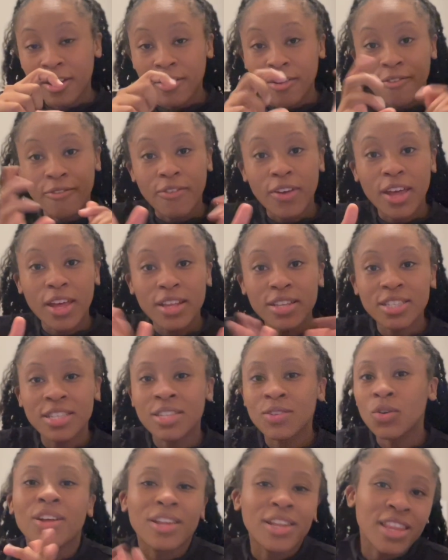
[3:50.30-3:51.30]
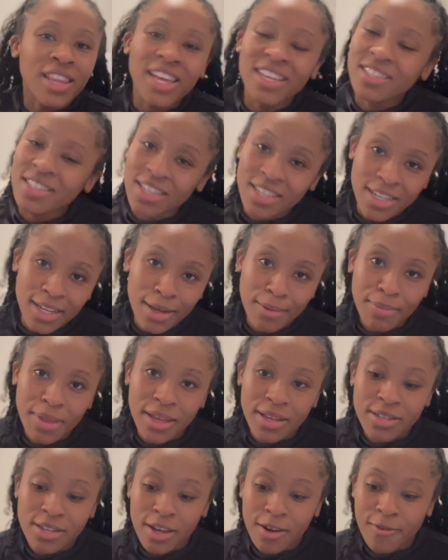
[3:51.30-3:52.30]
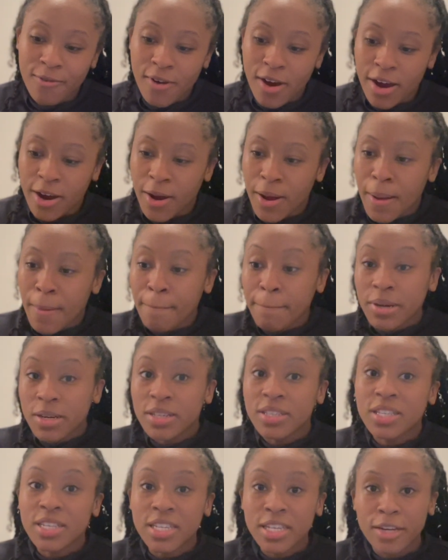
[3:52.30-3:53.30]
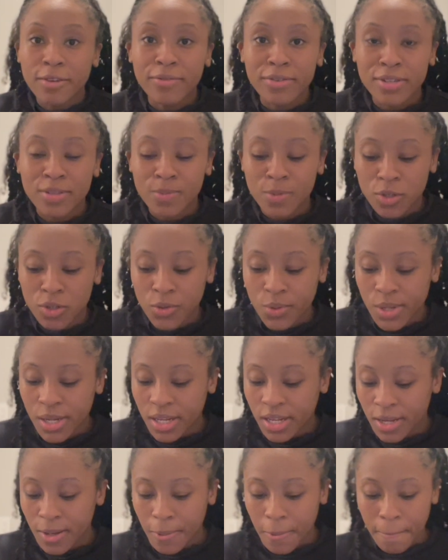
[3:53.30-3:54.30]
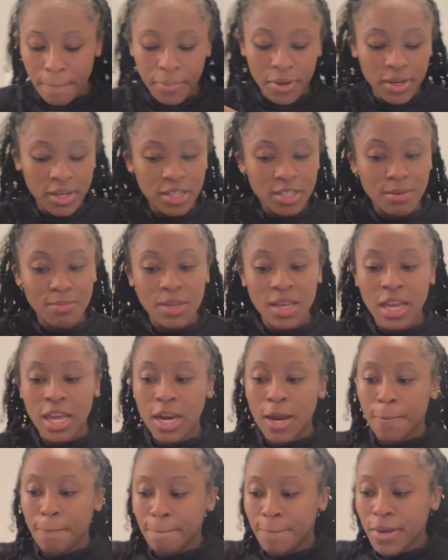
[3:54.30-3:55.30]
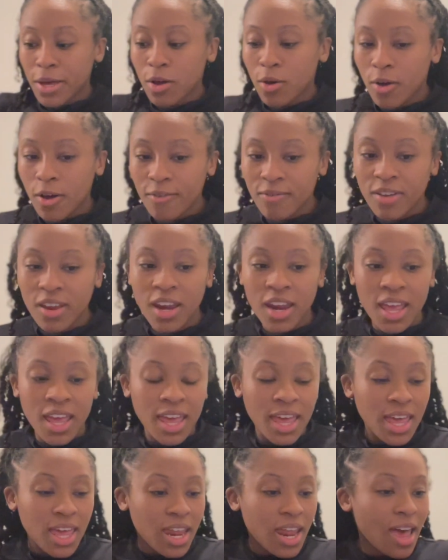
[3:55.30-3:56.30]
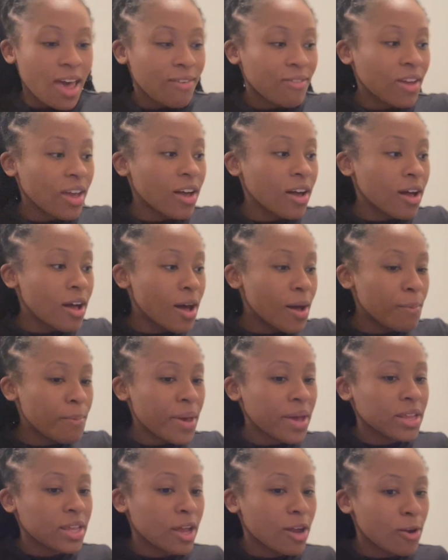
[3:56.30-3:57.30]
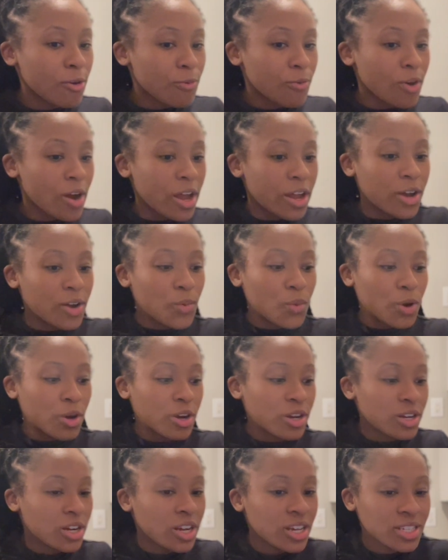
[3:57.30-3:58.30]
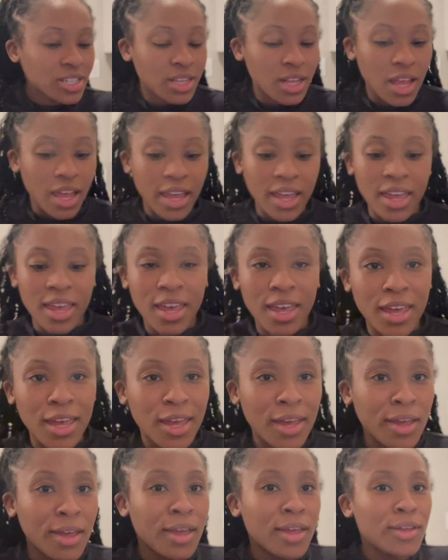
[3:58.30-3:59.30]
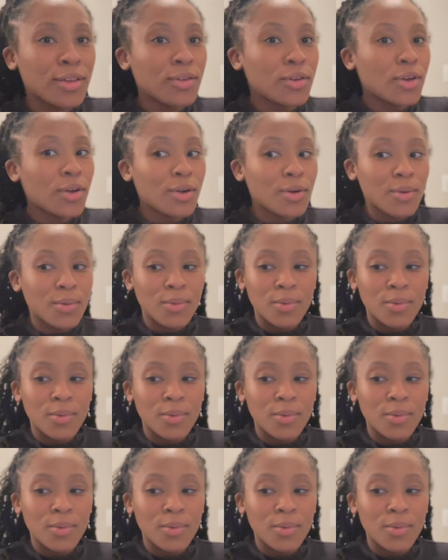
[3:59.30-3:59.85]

fans. That's the same thing as the air fryer. But it's a difference between putting something in a big oven and having a compact air fryer where it's like, you know,